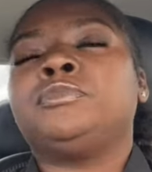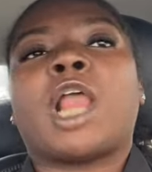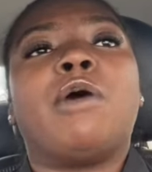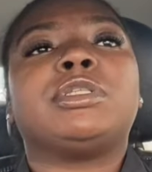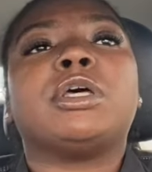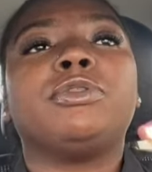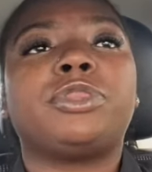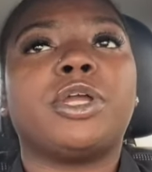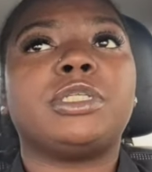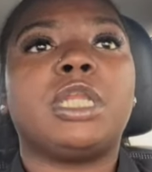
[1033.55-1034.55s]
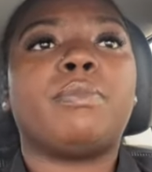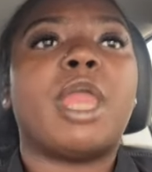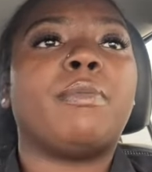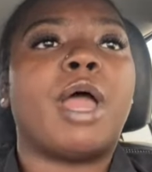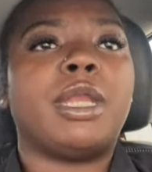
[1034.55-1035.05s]
I was so thirsty to
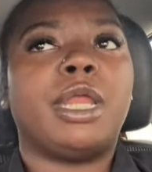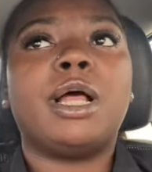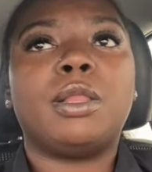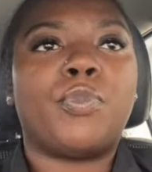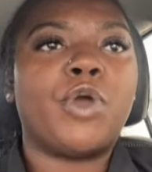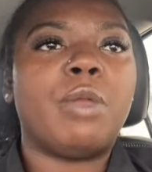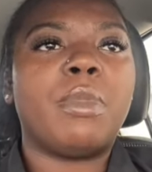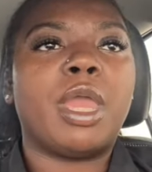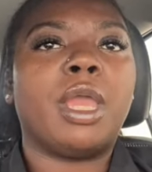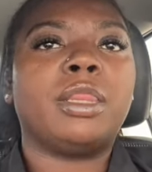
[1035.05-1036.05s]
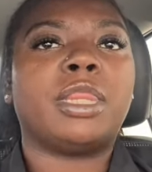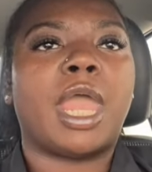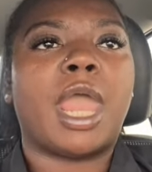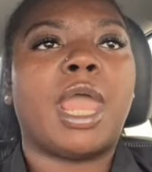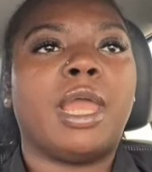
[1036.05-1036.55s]
make my nail appointment
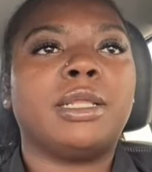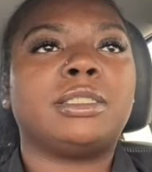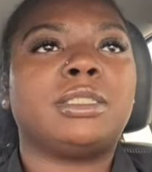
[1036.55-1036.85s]
that